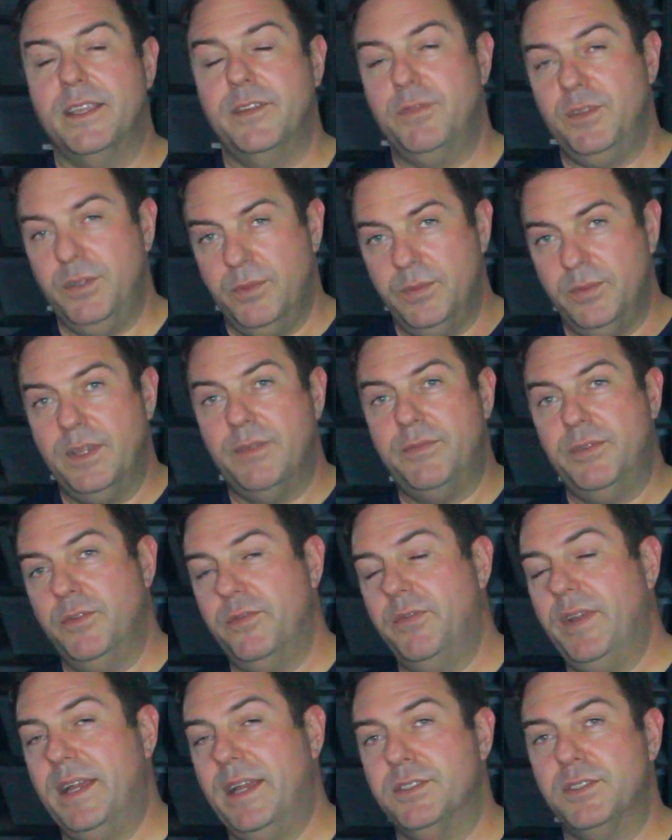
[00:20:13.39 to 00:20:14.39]
If
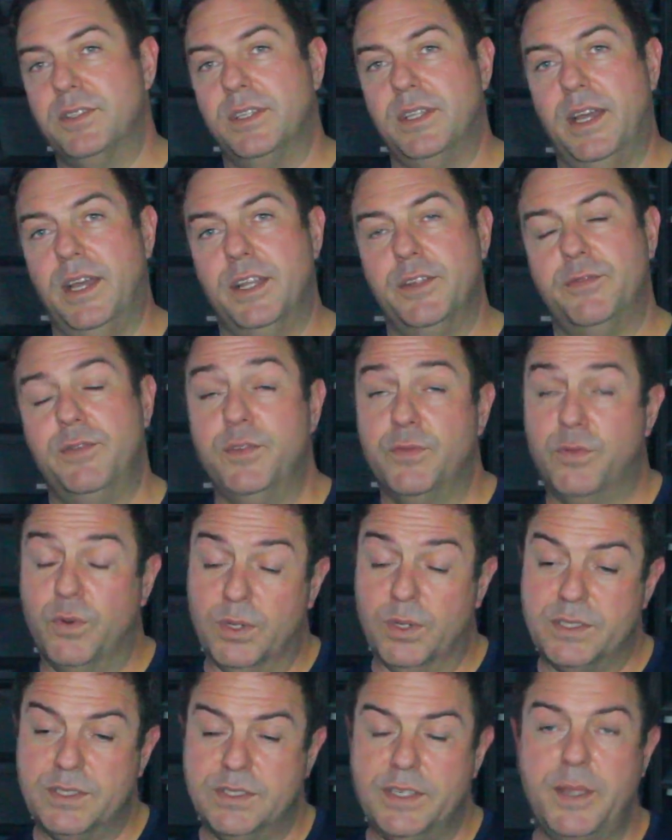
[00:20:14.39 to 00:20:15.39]
you've hatched a lot, if you've
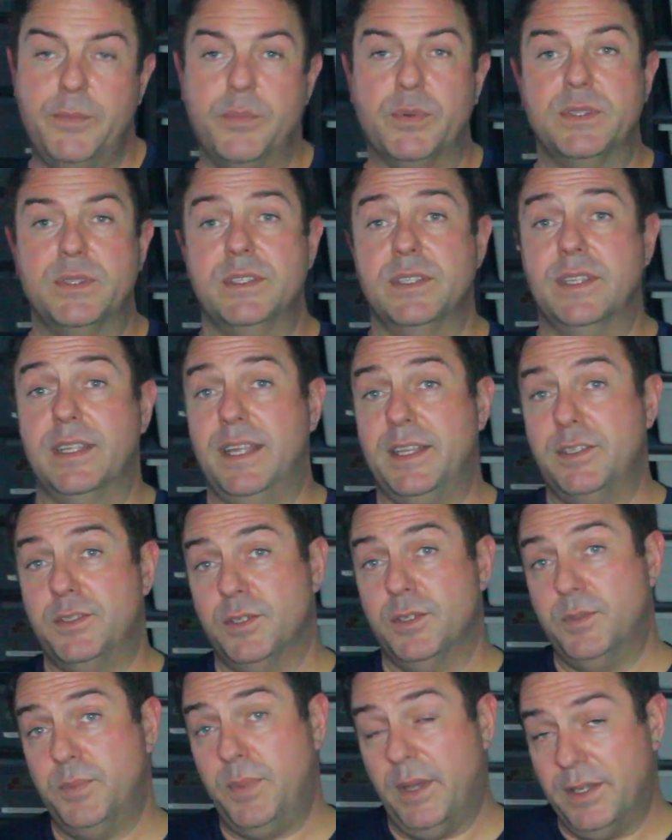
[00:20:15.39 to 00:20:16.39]
worked Cypress and the
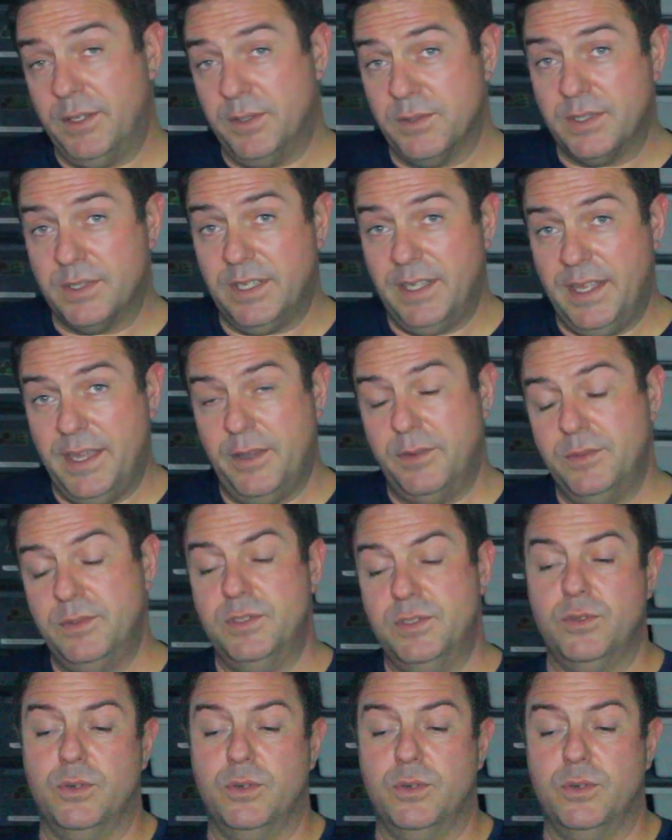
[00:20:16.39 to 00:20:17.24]
lesser spot-nosed clowns,